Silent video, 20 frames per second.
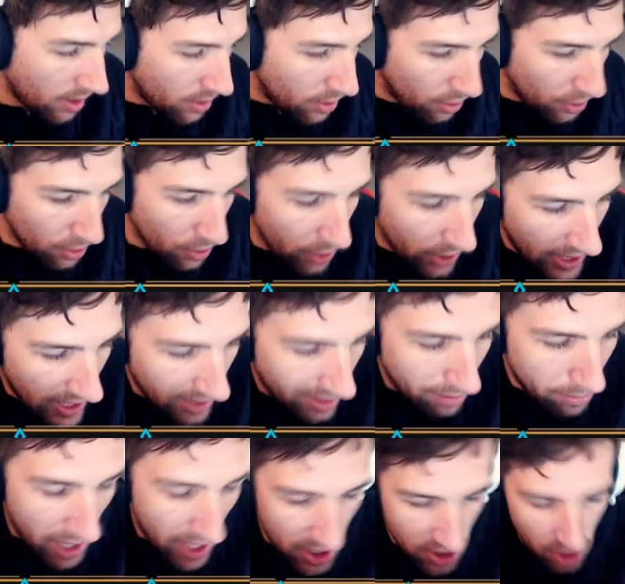you're looking at the
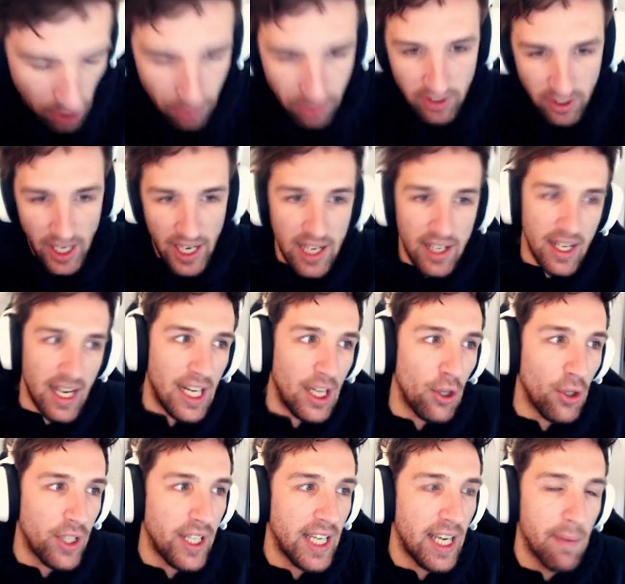matchup state and
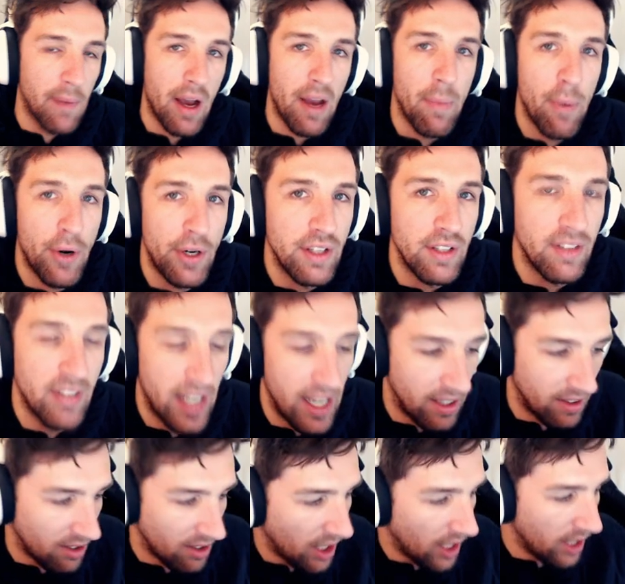looking at my opponent's
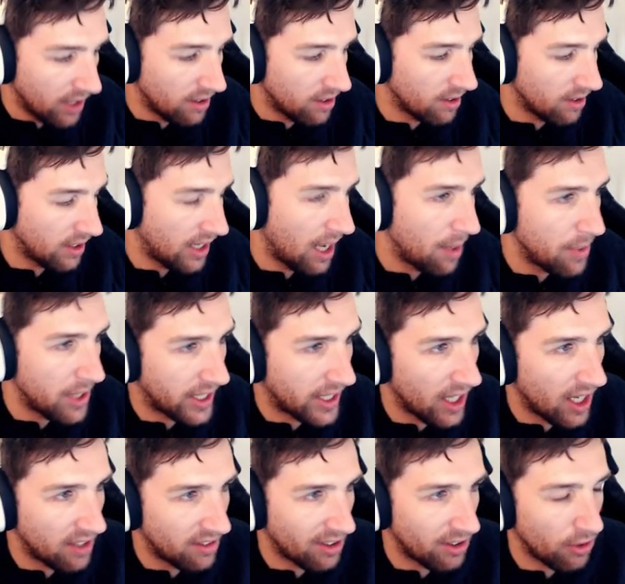hand size and how many
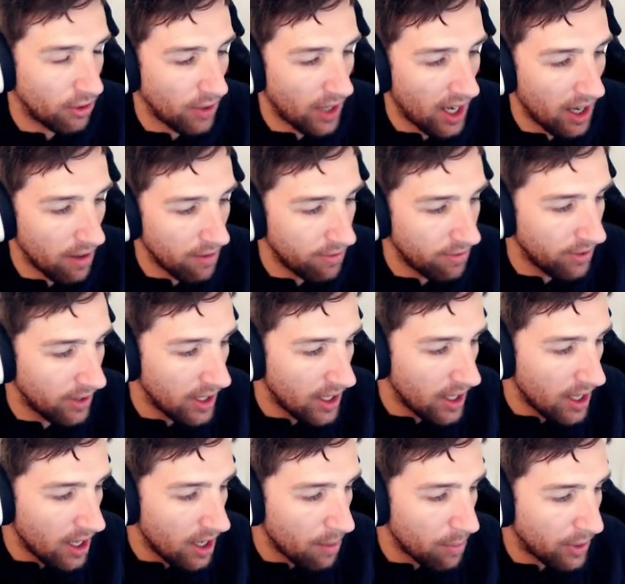cards they do have.
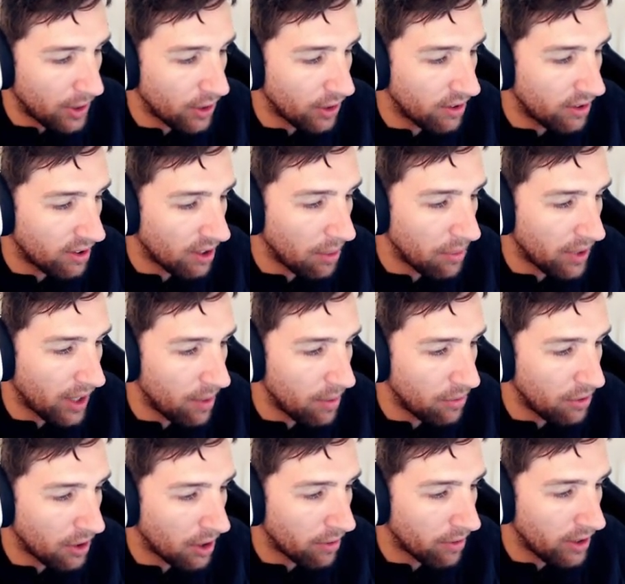Because
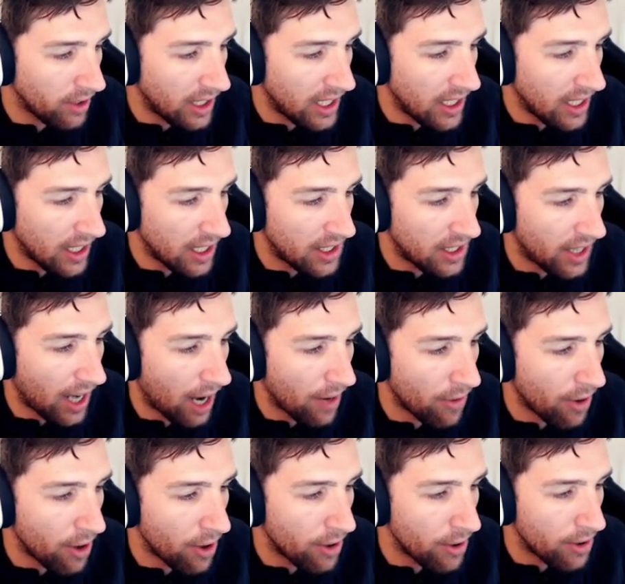sometimes you can really
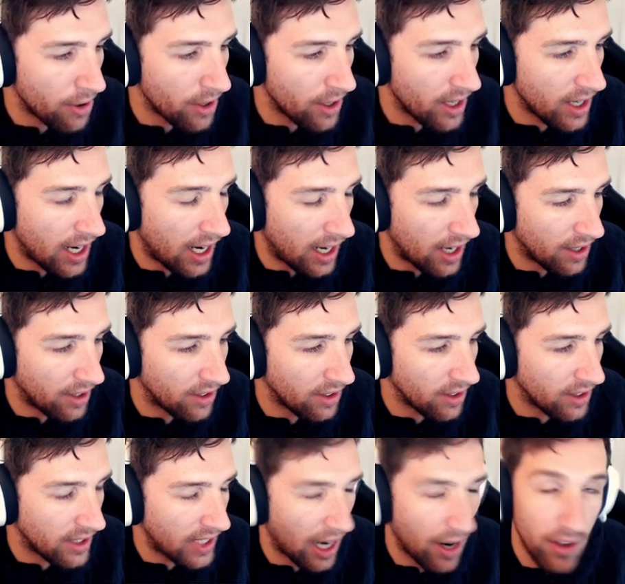narrow and
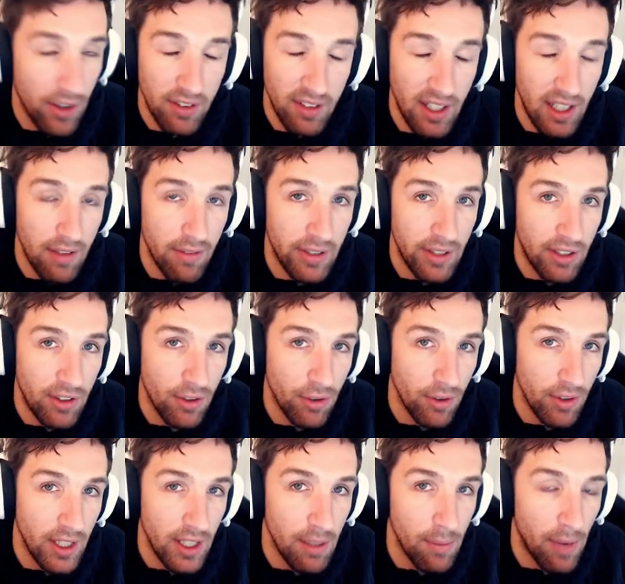guarantee
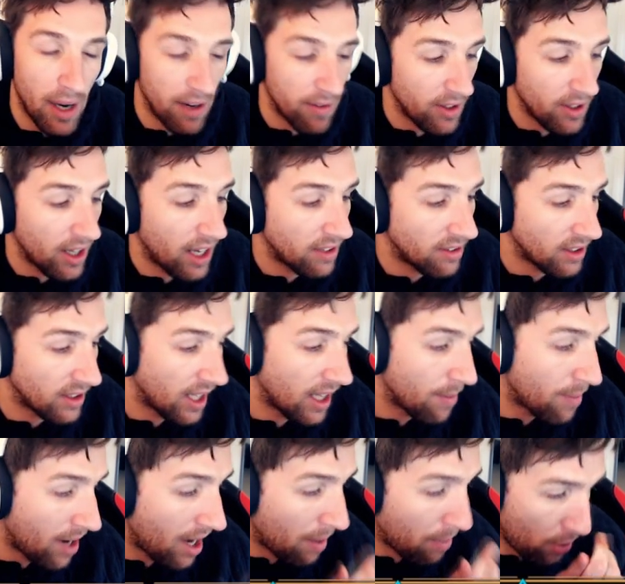victory by realizing
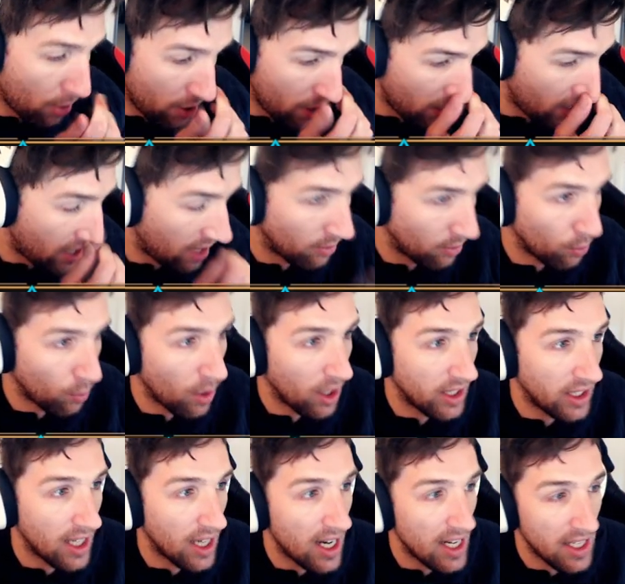that my opponent has
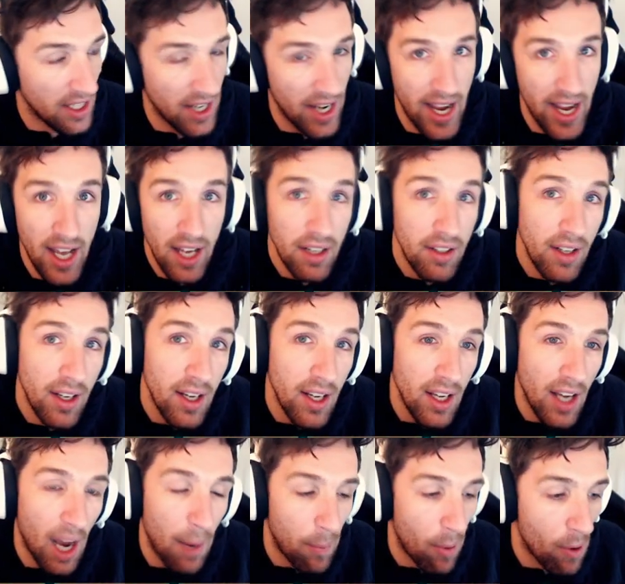one card in hand.
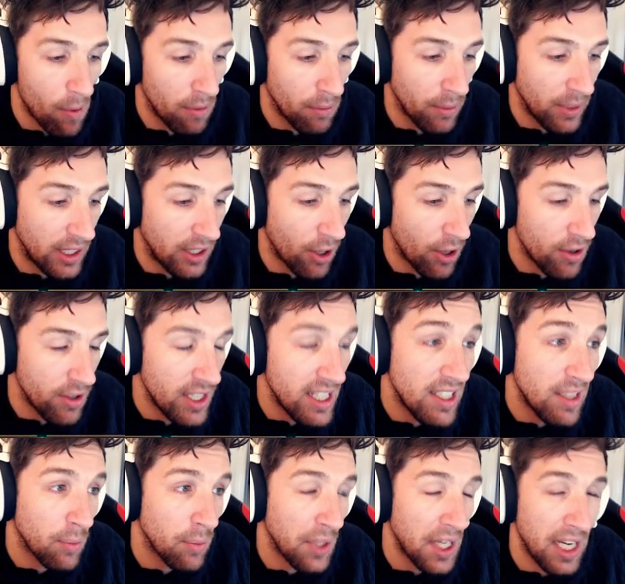I probably don't need
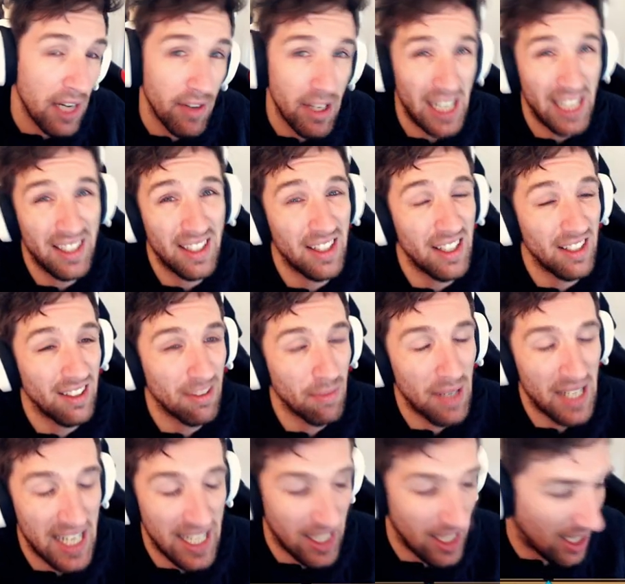to play around this
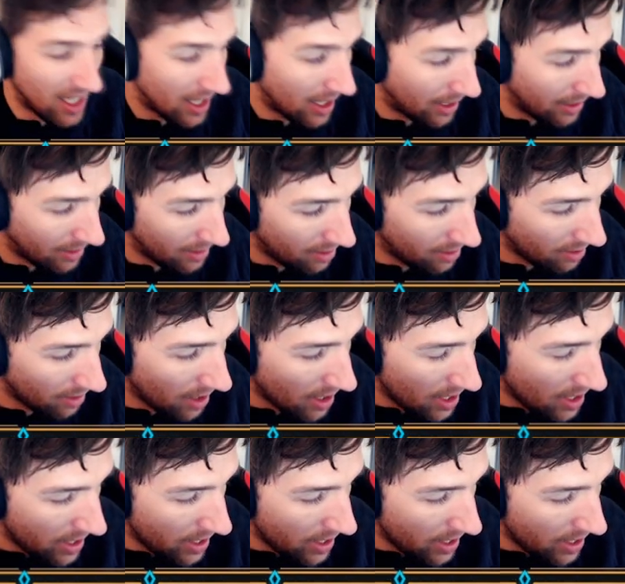many cards